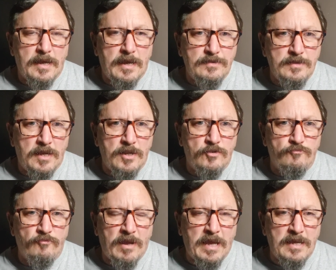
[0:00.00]
and then
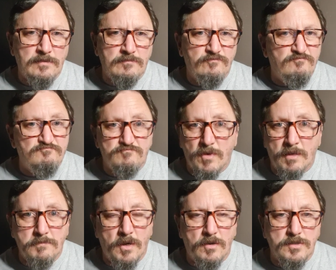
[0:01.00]
ran
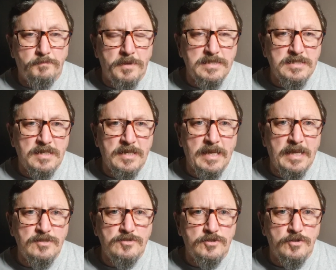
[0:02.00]
unmarked, basically,
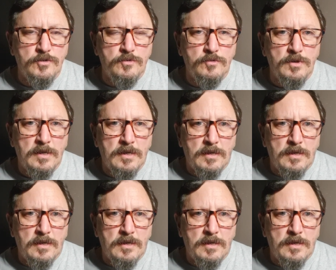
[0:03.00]
into